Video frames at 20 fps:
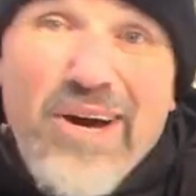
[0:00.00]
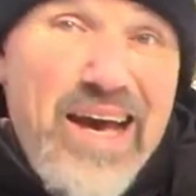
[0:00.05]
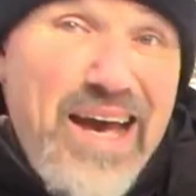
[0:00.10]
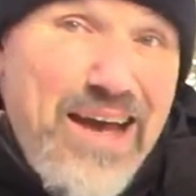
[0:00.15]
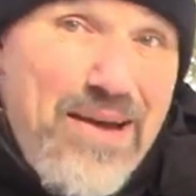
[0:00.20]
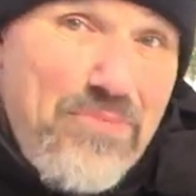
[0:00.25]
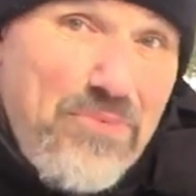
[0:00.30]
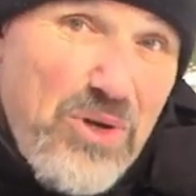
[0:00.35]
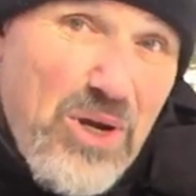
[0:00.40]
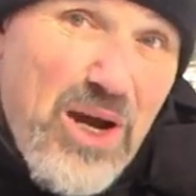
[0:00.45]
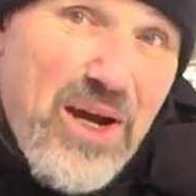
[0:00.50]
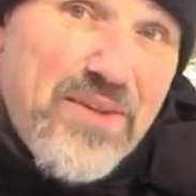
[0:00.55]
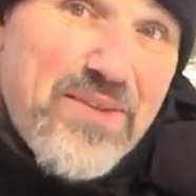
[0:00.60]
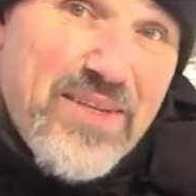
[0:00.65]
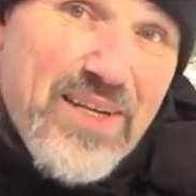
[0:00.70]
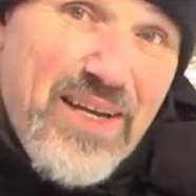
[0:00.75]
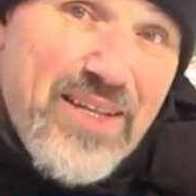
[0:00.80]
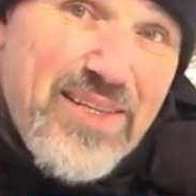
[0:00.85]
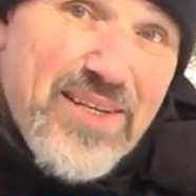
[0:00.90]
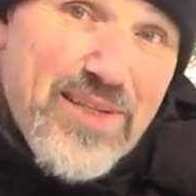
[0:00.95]
I have not
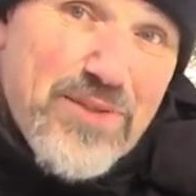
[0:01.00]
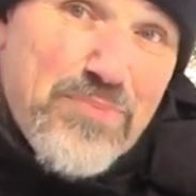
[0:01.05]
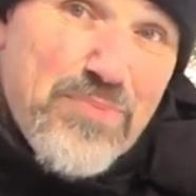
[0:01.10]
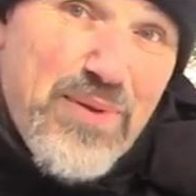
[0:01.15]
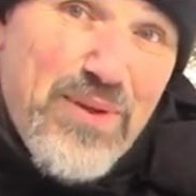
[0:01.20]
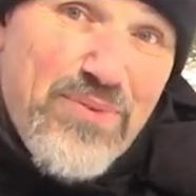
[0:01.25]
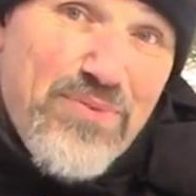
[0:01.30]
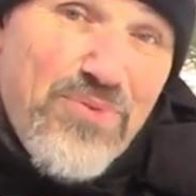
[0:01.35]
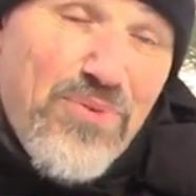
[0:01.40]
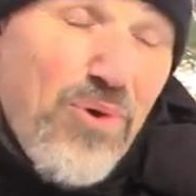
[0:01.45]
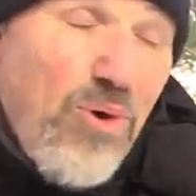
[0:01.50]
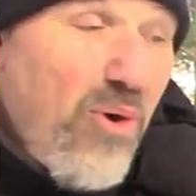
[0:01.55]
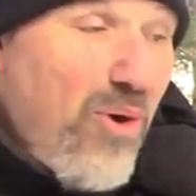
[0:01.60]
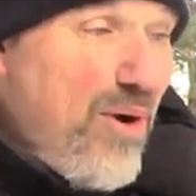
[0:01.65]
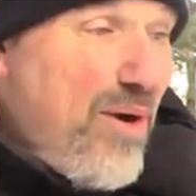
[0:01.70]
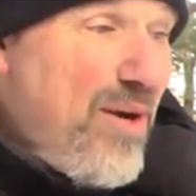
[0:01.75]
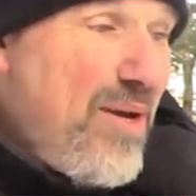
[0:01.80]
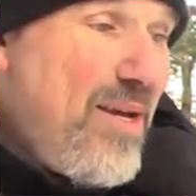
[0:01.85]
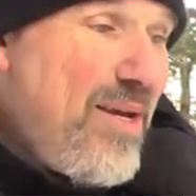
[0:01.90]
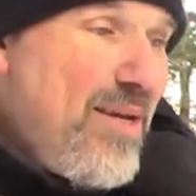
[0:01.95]
done this
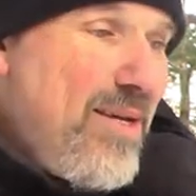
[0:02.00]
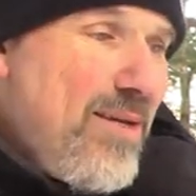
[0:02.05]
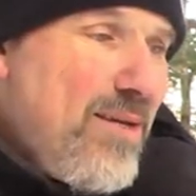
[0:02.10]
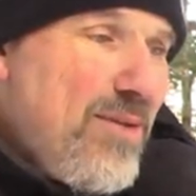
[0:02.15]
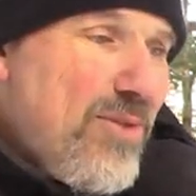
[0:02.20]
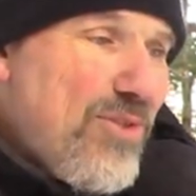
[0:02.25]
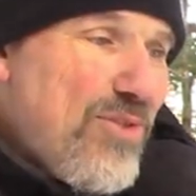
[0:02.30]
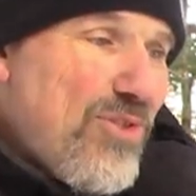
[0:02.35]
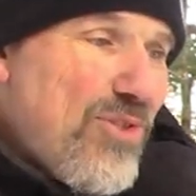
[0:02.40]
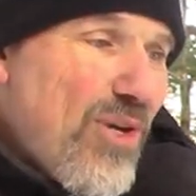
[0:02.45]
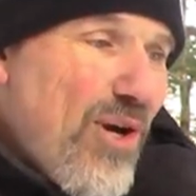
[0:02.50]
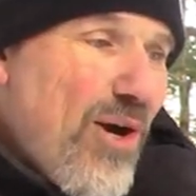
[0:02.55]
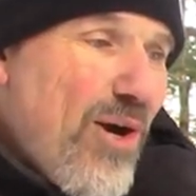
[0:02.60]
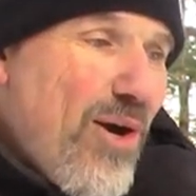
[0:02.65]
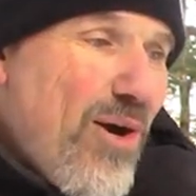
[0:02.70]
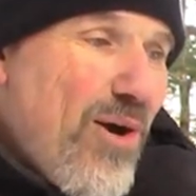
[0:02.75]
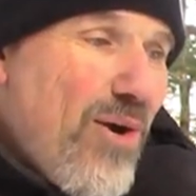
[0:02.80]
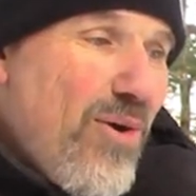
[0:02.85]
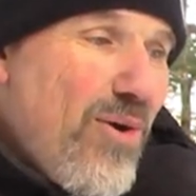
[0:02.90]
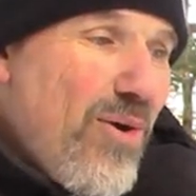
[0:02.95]
before,
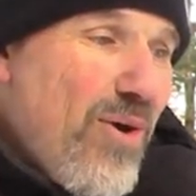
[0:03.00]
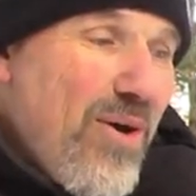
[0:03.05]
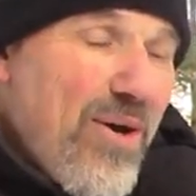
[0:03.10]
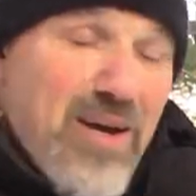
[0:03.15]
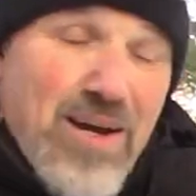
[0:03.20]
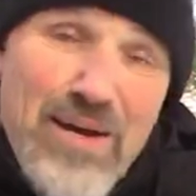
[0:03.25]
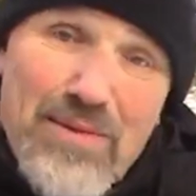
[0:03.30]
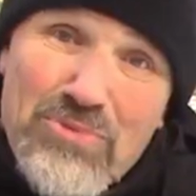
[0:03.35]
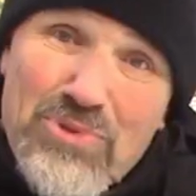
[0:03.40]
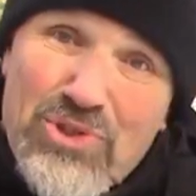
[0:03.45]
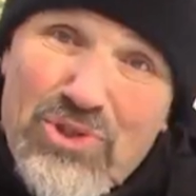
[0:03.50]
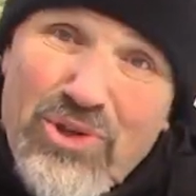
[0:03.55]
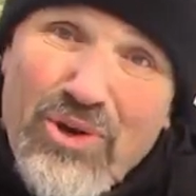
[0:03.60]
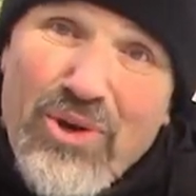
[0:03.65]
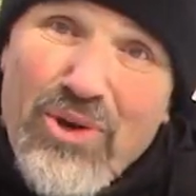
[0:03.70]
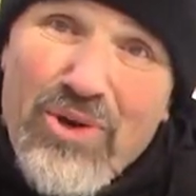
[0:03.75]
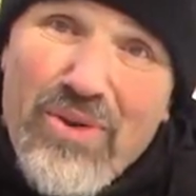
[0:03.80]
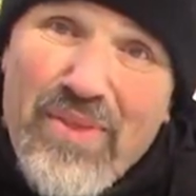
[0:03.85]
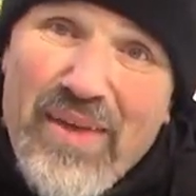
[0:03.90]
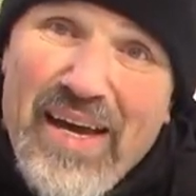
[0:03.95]
so I'm
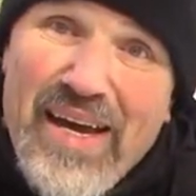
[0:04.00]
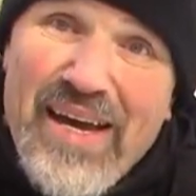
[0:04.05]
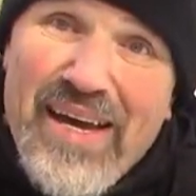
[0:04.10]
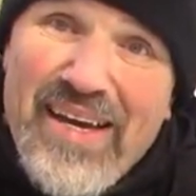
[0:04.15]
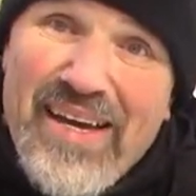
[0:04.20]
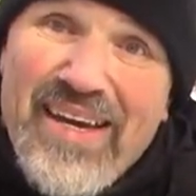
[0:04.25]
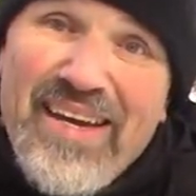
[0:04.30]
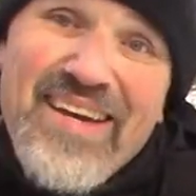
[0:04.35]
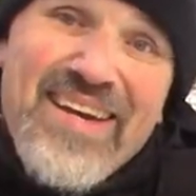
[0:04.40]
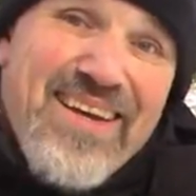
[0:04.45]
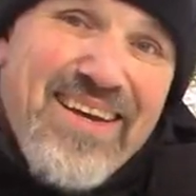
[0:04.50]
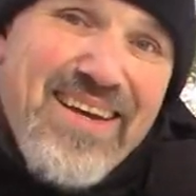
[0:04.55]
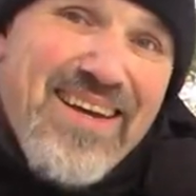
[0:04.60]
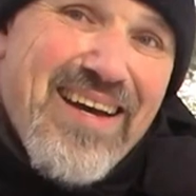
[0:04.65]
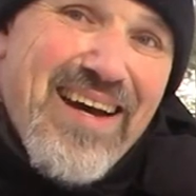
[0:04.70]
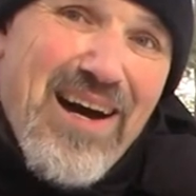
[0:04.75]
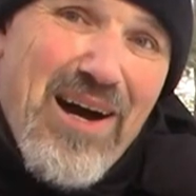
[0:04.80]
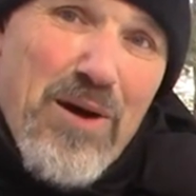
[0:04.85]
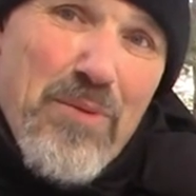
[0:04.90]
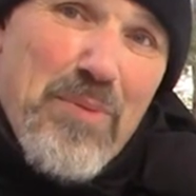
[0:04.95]
sure that
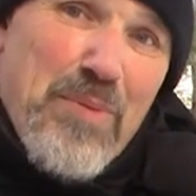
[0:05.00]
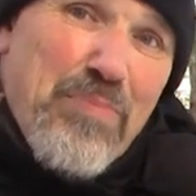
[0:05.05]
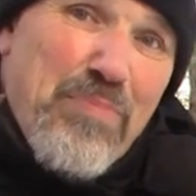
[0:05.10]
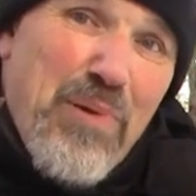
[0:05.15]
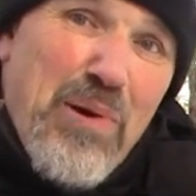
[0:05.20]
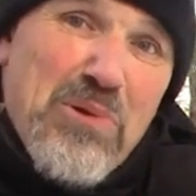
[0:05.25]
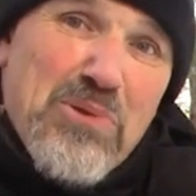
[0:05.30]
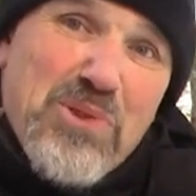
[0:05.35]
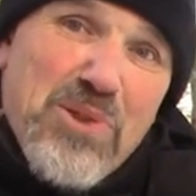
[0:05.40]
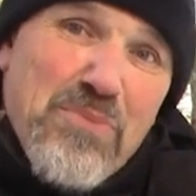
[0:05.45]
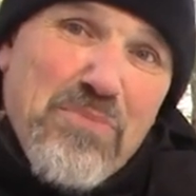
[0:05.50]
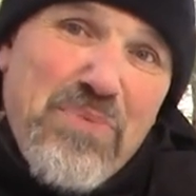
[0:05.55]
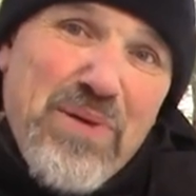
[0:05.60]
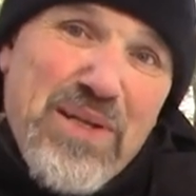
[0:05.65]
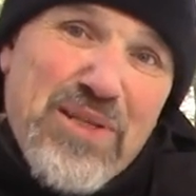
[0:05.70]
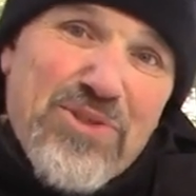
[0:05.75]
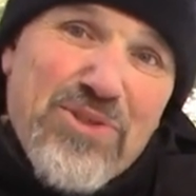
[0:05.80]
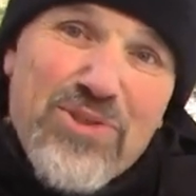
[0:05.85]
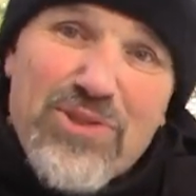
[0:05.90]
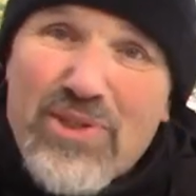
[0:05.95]
I'll be posting
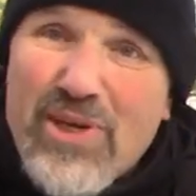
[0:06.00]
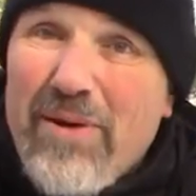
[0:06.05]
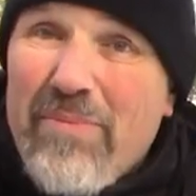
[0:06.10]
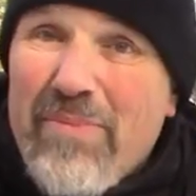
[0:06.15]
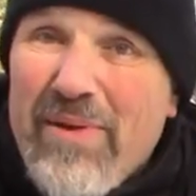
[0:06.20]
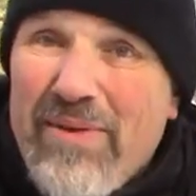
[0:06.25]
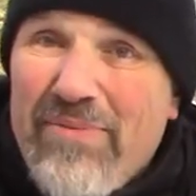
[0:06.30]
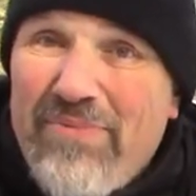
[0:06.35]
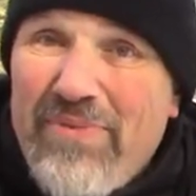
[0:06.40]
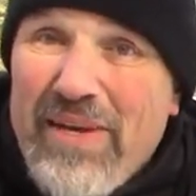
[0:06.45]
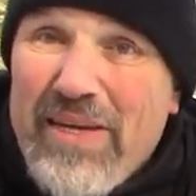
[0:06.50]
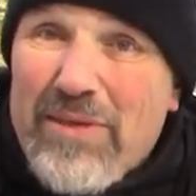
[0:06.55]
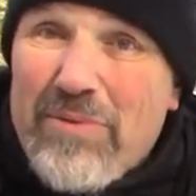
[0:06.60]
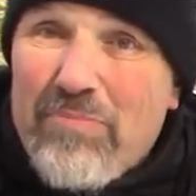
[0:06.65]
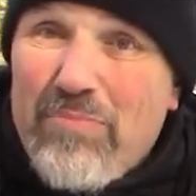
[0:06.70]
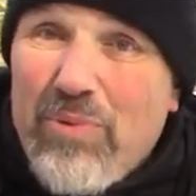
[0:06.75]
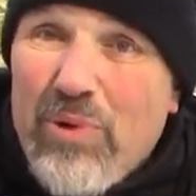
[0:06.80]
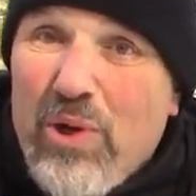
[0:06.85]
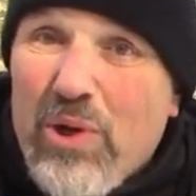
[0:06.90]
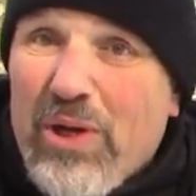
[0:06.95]
pictures on my
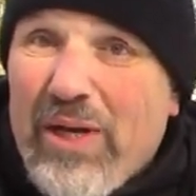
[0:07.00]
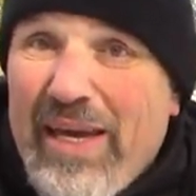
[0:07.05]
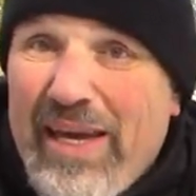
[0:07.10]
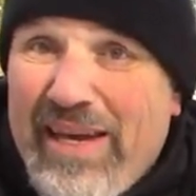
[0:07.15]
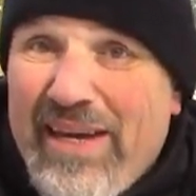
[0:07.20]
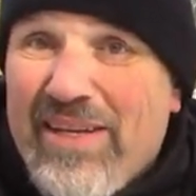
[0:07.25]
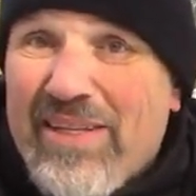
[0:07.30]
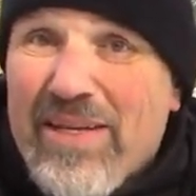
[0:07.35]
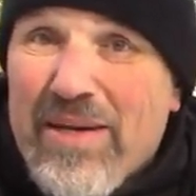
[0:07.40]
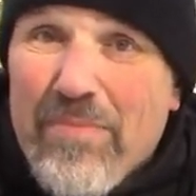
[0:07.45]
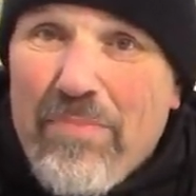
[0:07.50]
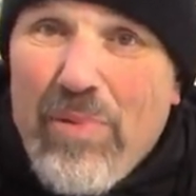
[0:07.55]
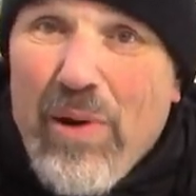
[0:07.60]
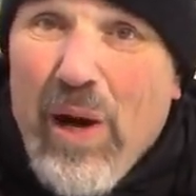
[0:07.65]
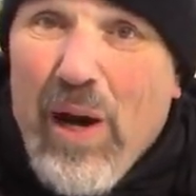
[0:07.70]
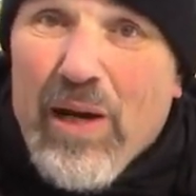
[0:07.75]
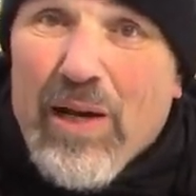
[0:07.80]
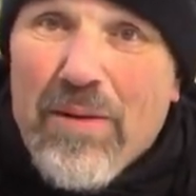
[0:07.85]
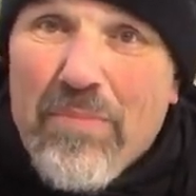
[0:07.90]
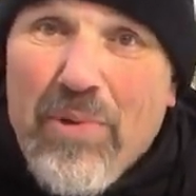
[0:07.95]
Facebook and the
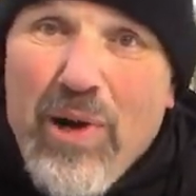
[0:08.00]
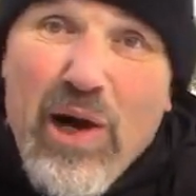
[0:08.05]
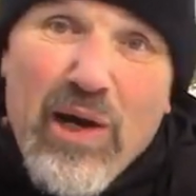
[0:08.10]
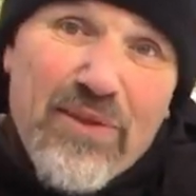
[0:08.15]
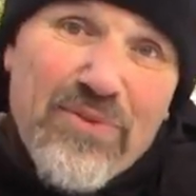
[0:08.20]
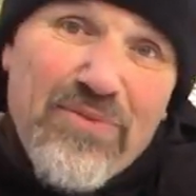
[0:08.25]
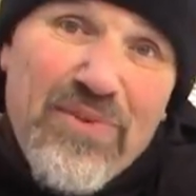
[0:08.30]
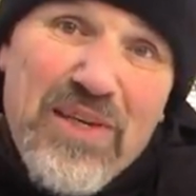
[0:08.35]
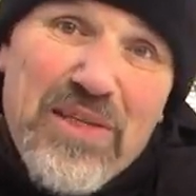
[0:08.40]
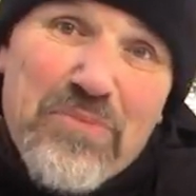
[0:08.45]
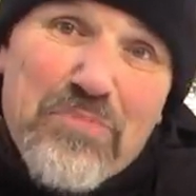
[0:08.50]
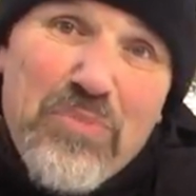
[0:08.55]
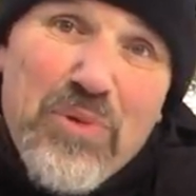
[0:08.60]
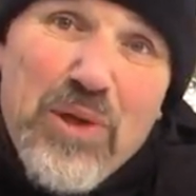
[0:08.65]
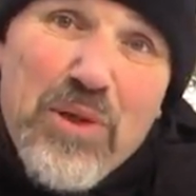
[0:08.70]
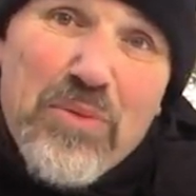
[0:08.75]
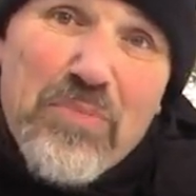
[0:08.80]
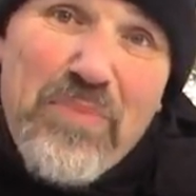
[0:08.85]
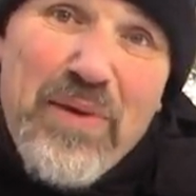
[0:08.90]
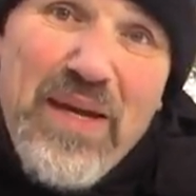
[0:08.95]
Apocabox
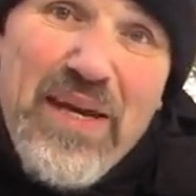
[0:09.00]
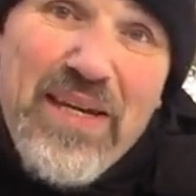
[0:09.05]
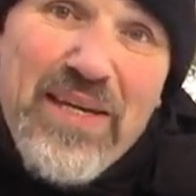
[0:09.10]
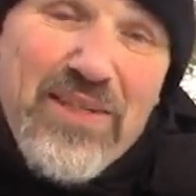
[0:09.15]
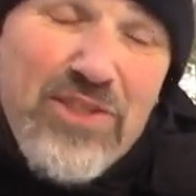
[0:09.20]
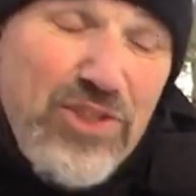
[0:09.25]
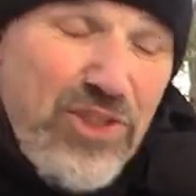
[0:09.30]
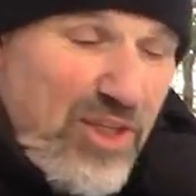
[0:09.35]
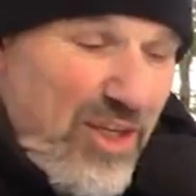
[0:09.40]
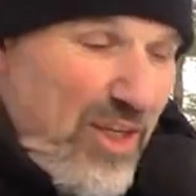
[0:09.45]
Facebook page